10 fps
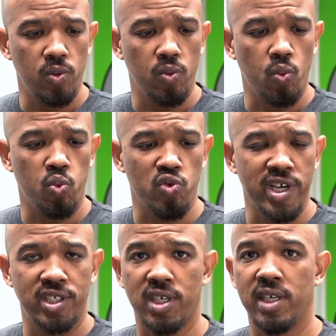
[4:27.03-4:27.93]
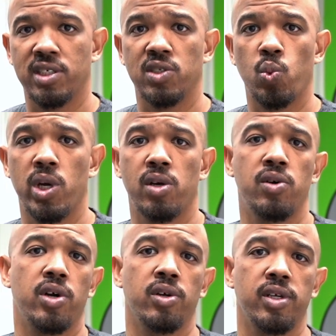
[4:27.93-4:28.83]
ring shots as
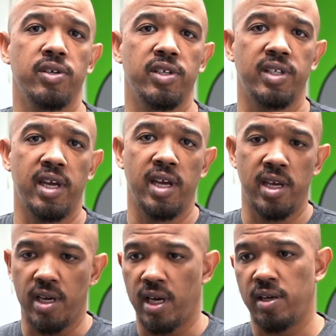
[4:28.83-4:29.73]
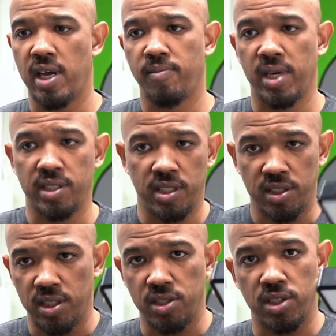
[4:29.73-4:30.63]
well. Earlier in the day, I'll have my
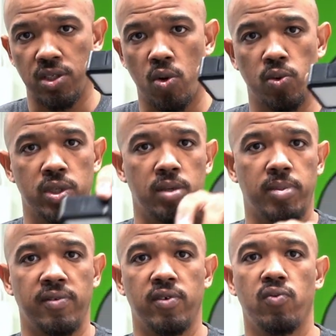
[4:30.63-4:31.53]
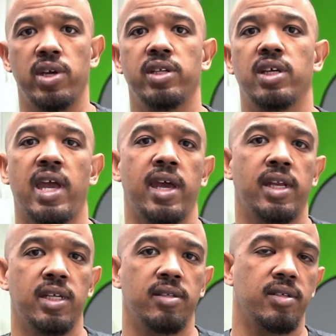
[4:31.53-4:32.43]
assistant just hold it above the ring to add
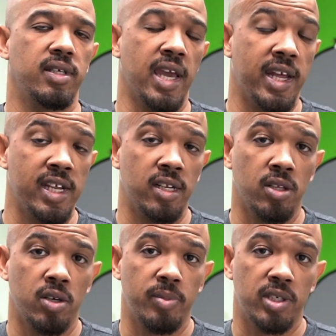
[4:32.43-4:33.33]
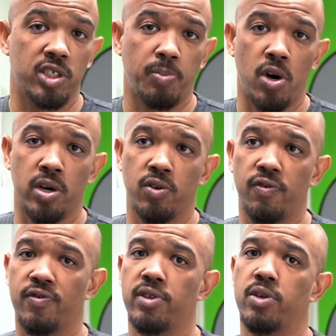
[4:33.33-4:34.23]
in a little bit of sparkle
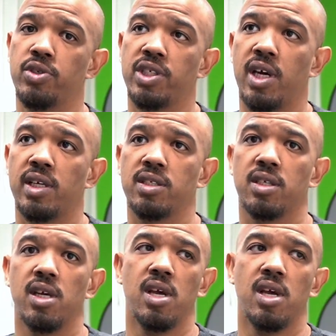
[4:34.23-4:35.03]
for those shots.